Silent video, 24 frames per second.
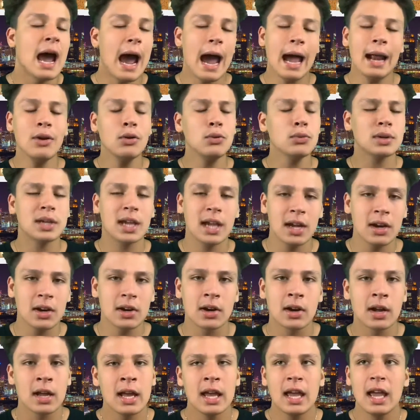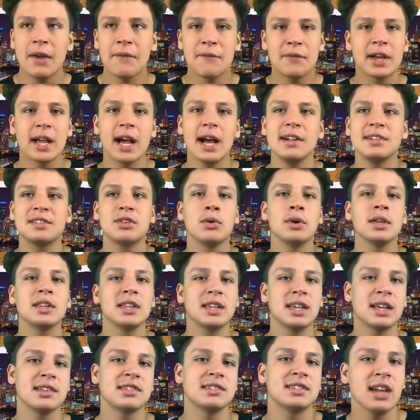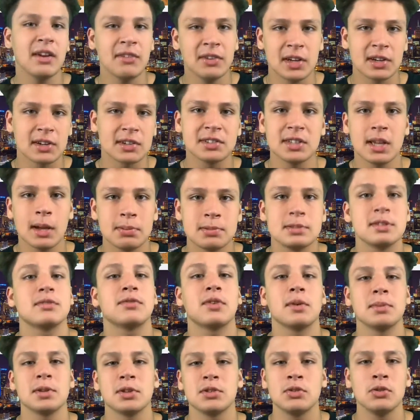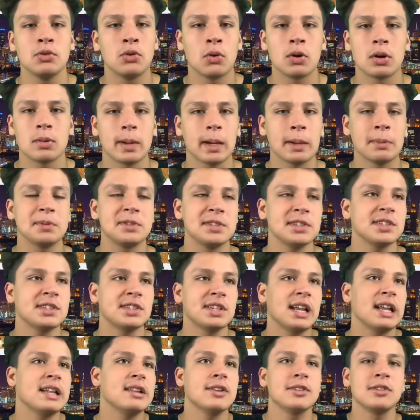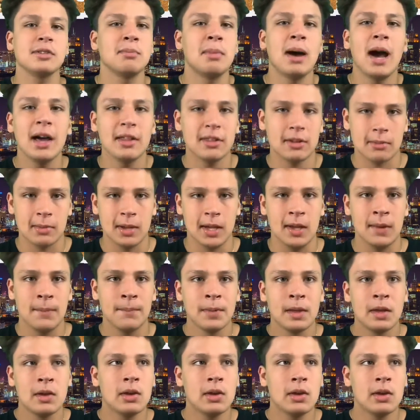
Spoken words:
I don't care if the guy's going to get 7 interceptions from the two cornerback position. That doesn't bother me.